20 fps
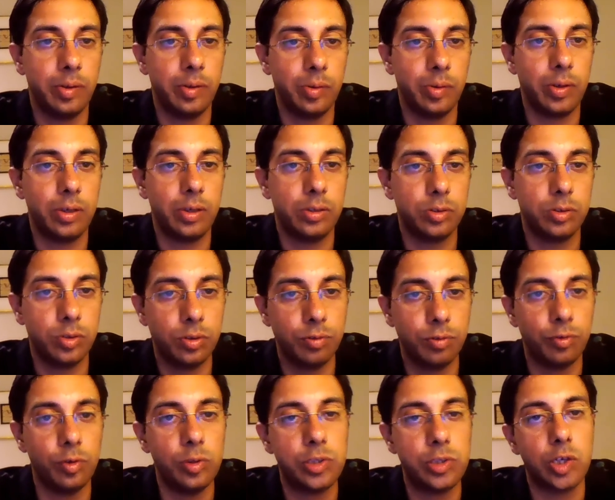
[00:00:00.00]
Okay, so the
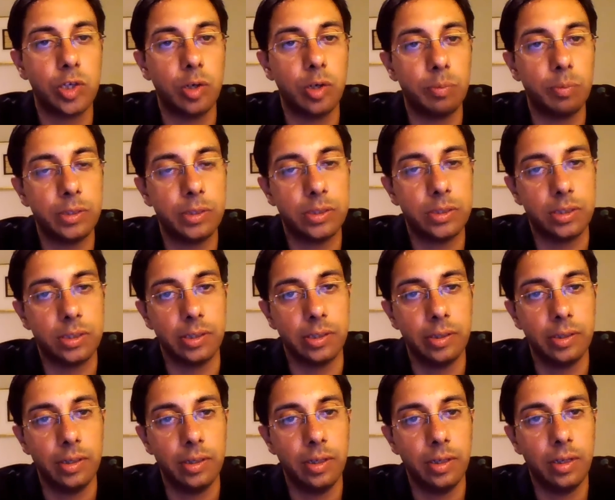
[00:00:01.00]
full stop
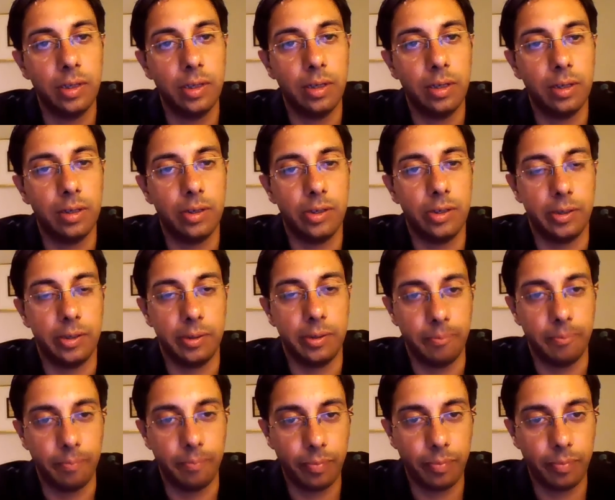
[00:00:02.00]
um,